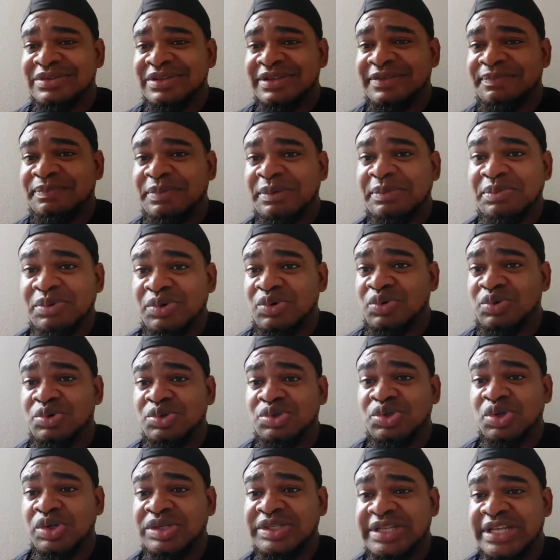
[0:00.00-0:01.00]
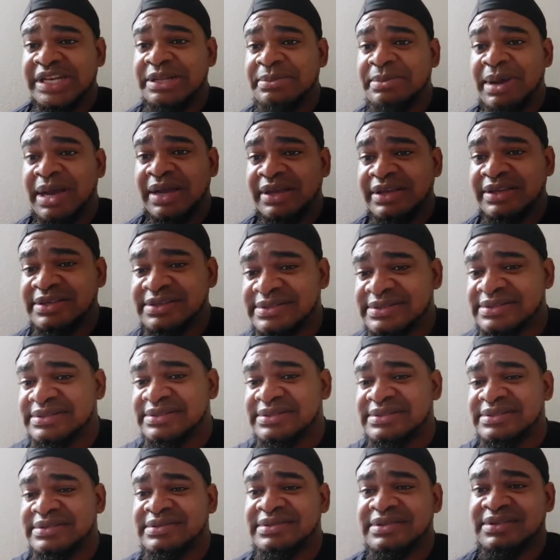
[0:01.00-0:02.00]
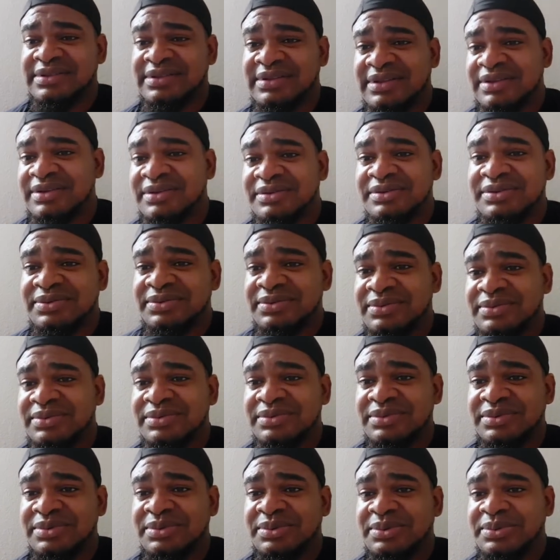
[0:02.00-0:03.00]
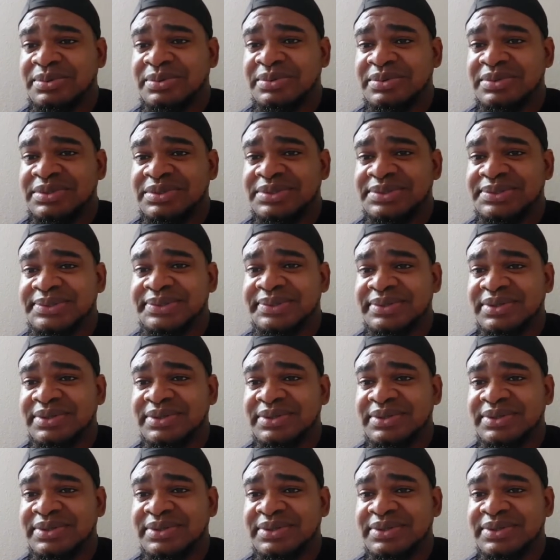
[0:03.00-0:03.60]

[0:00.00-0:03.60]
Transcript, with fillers: If people know John Telemark is, they're going to know.